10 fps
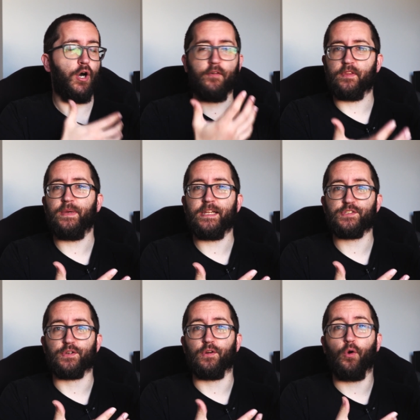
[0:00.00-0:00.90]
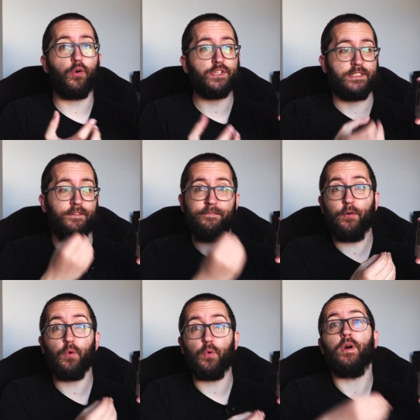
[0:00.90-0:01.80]
of the miniature, or just a
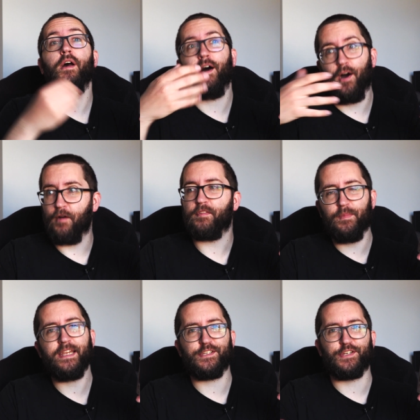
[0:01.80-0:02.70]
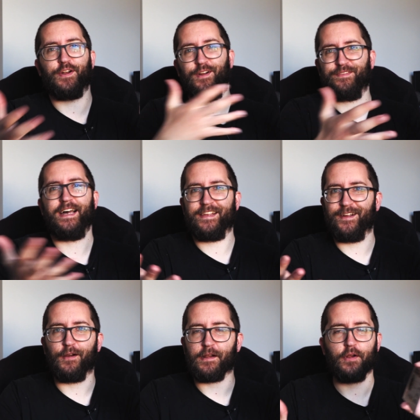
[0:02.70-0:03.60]
photo of the miniature of that
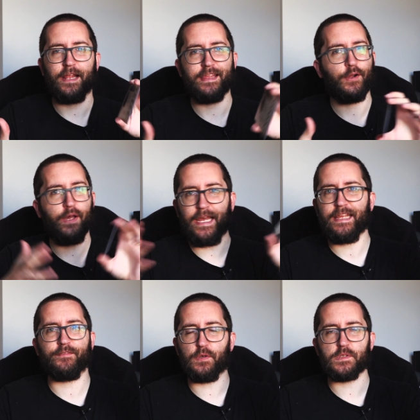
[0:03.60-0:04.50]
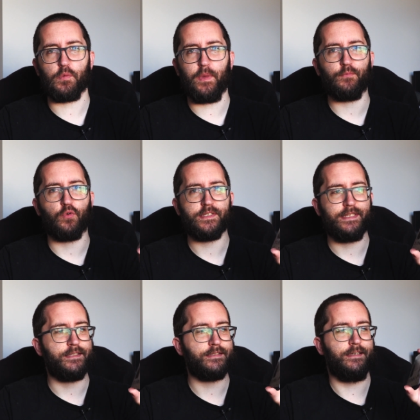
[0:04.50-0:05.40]
character. I think any of those would make more
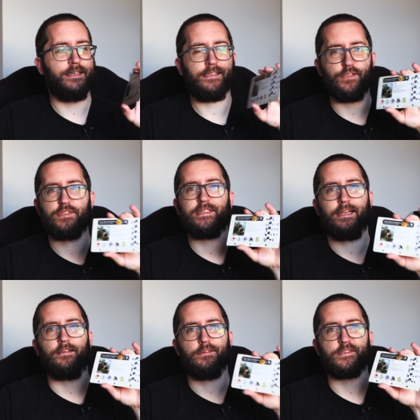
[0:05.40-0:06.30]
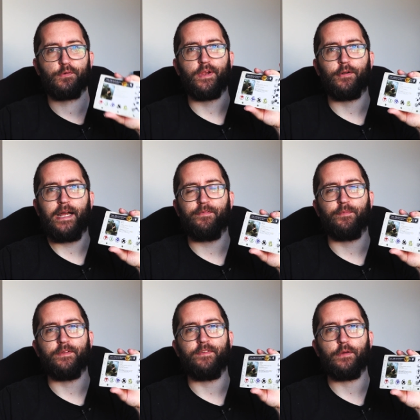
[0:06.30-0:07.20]
sense than just taking a little screen grab
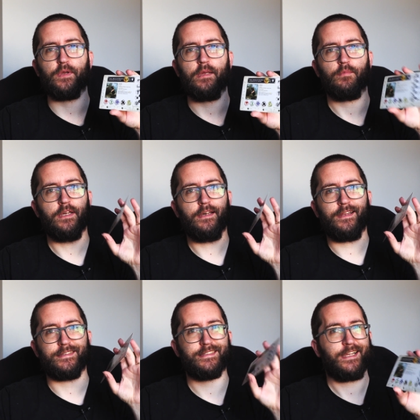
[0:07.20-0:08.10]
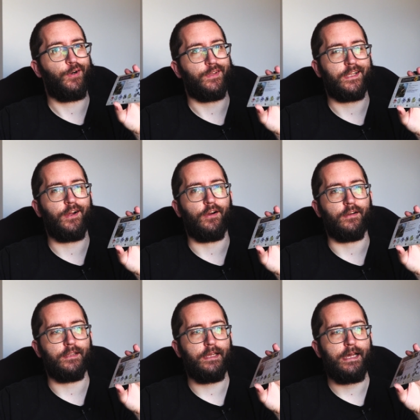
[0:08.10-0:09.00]
from the video game and stick it on the
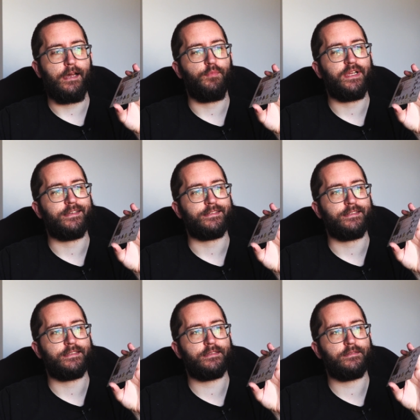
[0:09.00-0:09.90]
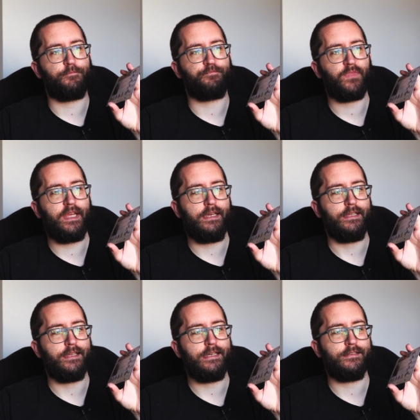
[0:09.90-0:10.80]
card, because
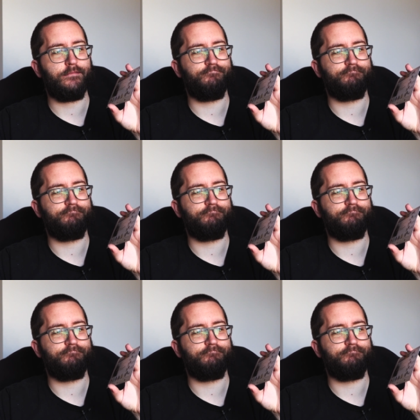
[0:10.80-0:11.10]
it